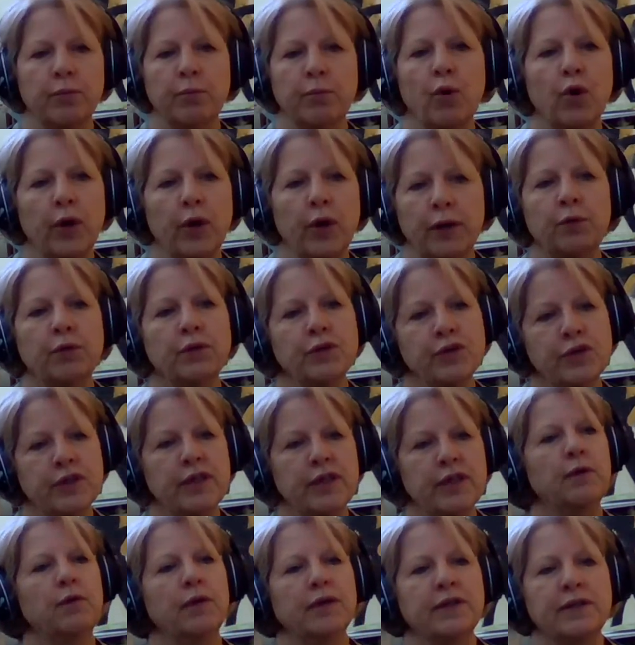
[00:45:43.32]
your morning
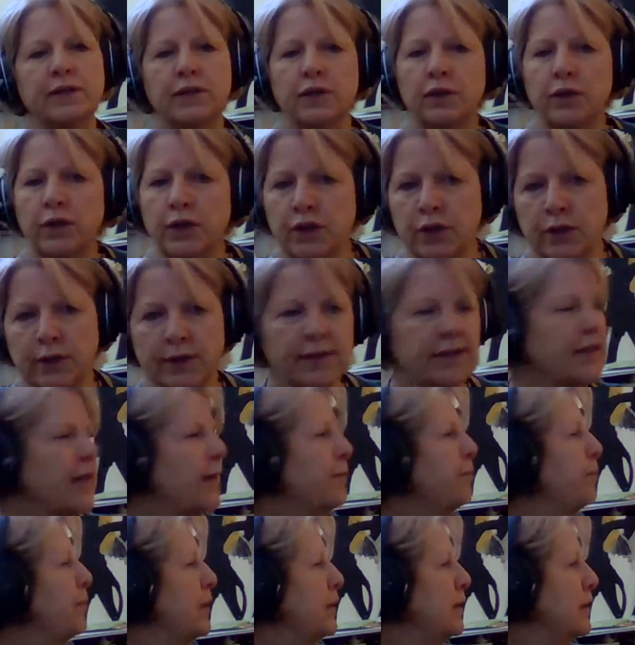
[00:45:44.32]
routine, as soon as you
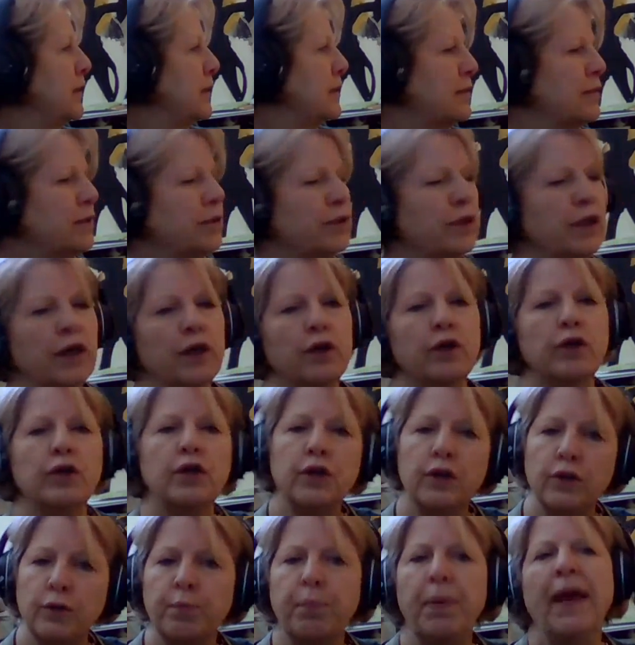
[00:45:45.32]
step in the studio,
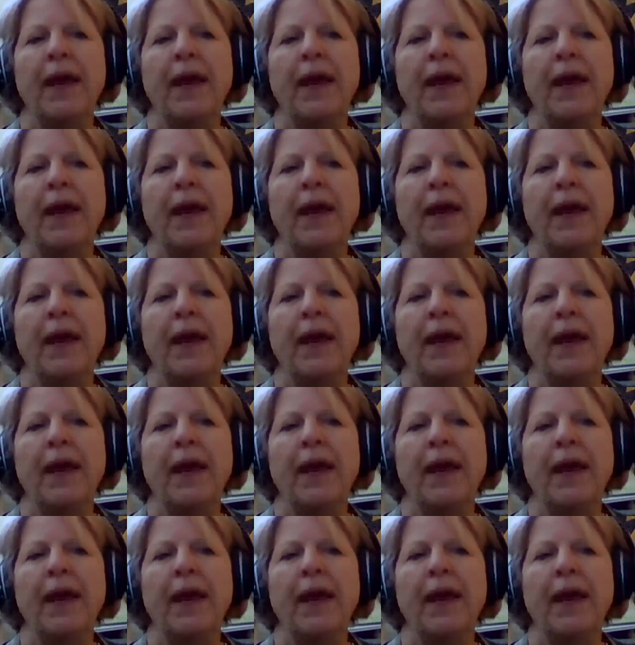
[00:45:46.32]
you